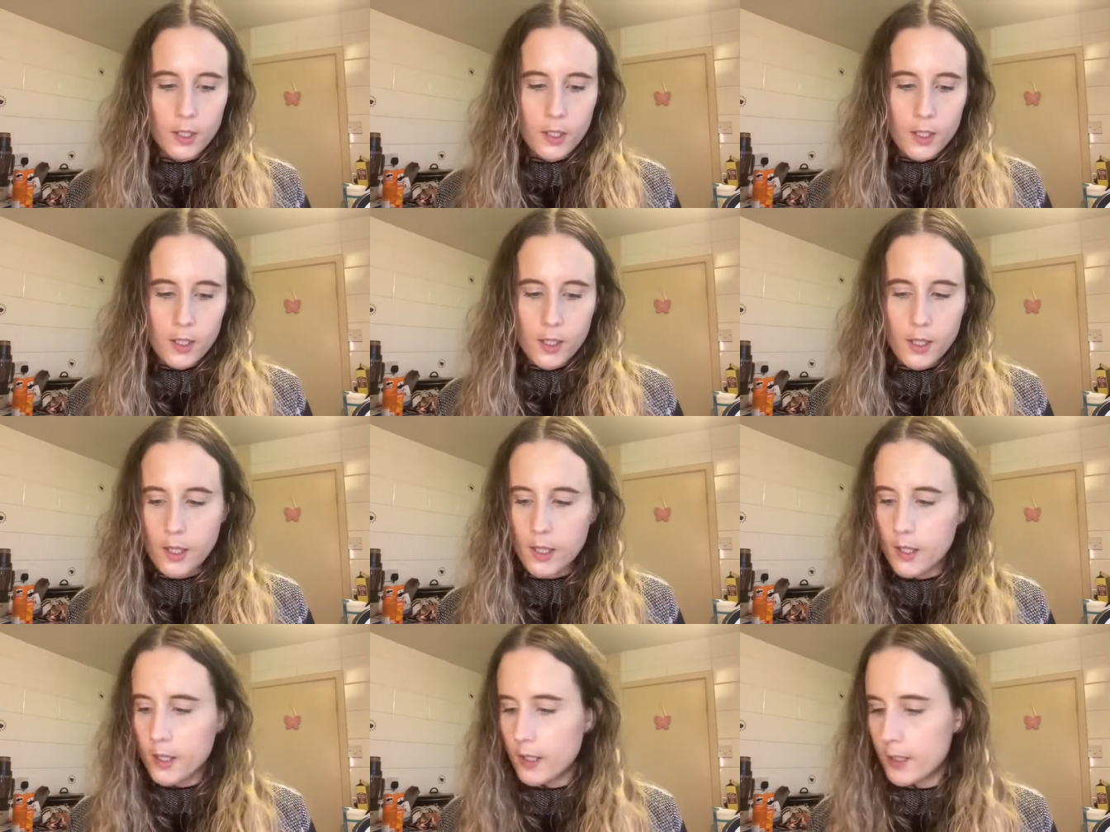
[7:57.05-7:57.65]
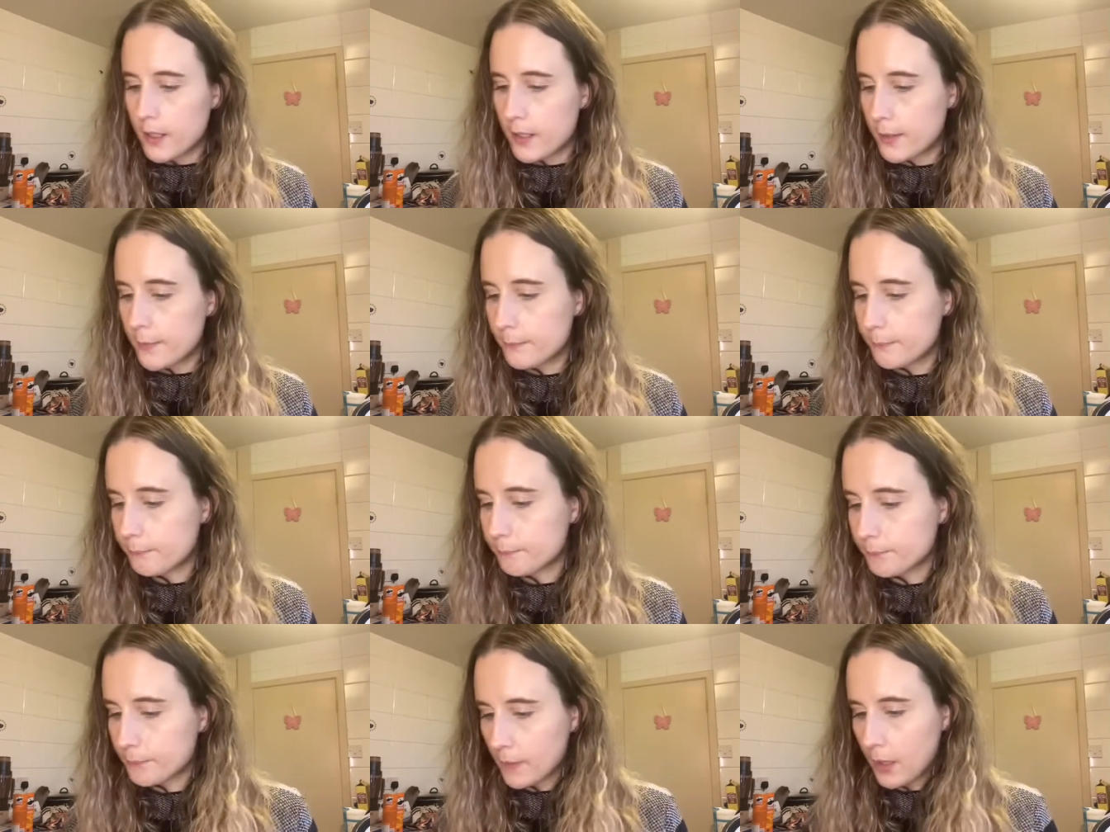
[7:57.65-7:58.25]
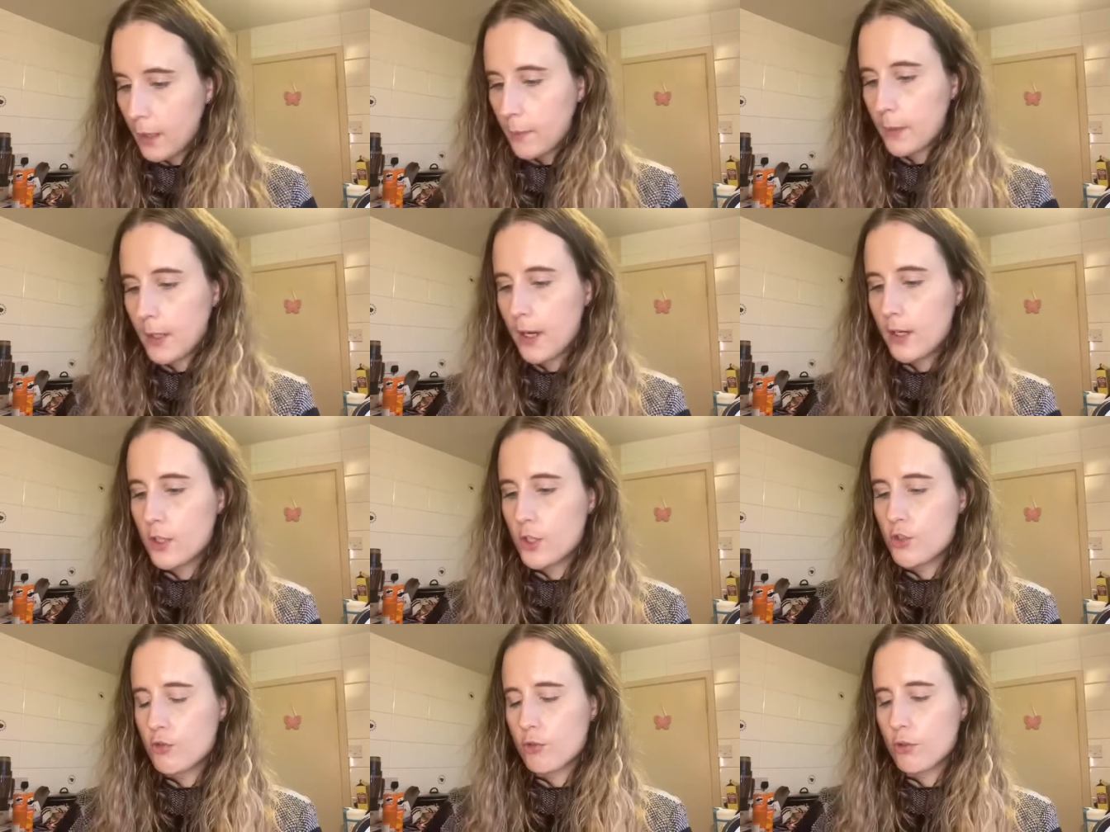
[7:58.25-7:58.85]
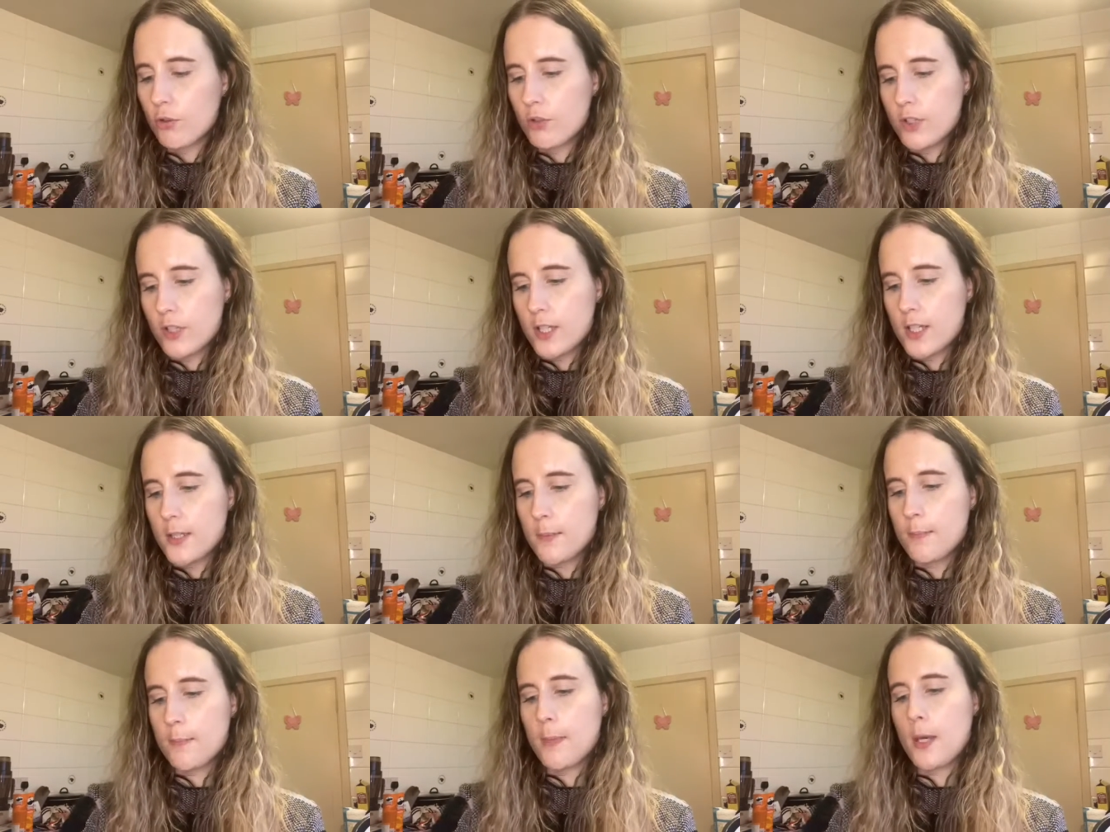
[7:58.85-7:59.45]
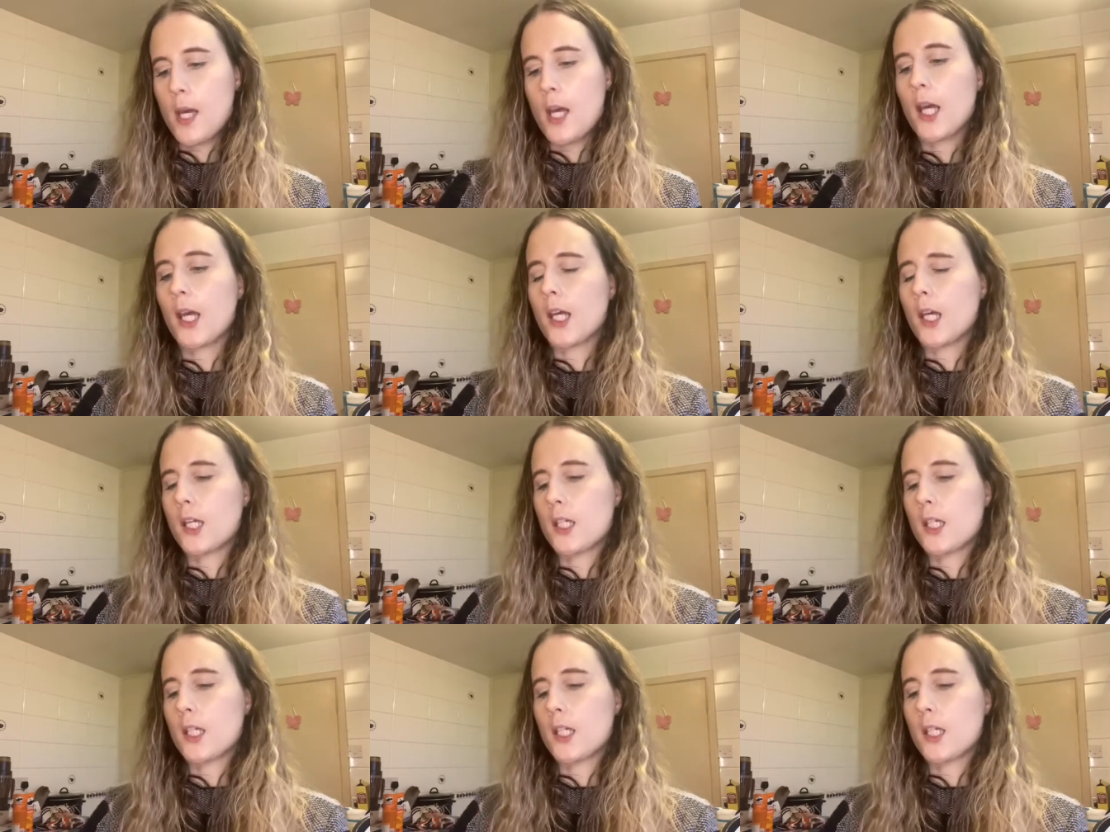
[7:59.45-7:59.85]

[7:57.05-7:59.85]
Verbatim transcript: I'm kind of drawn to this pink now.